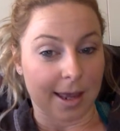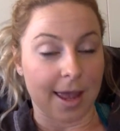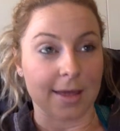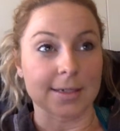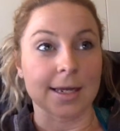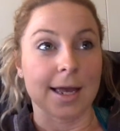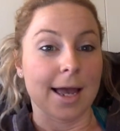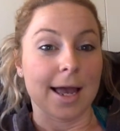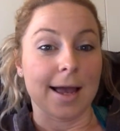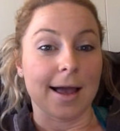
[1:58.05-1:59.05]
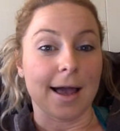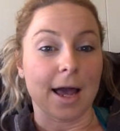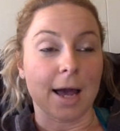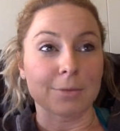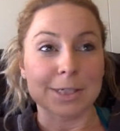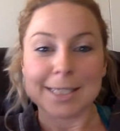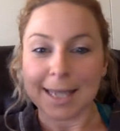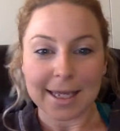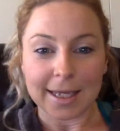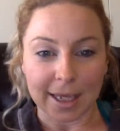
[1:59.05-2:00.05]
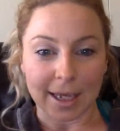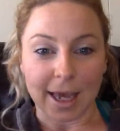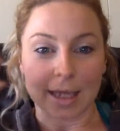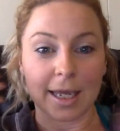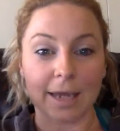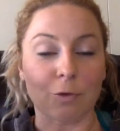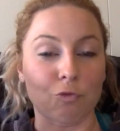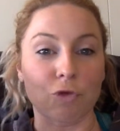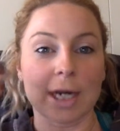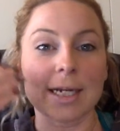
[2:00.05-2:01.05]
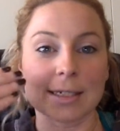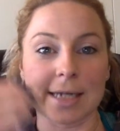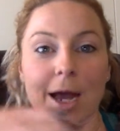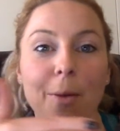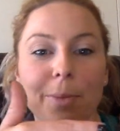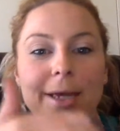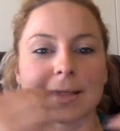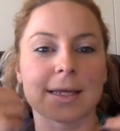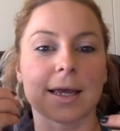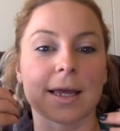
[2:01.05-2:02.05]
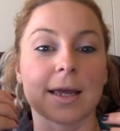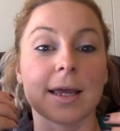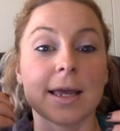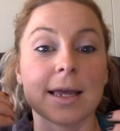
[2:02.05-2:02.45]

And I'm just thinking, I can't write it down because I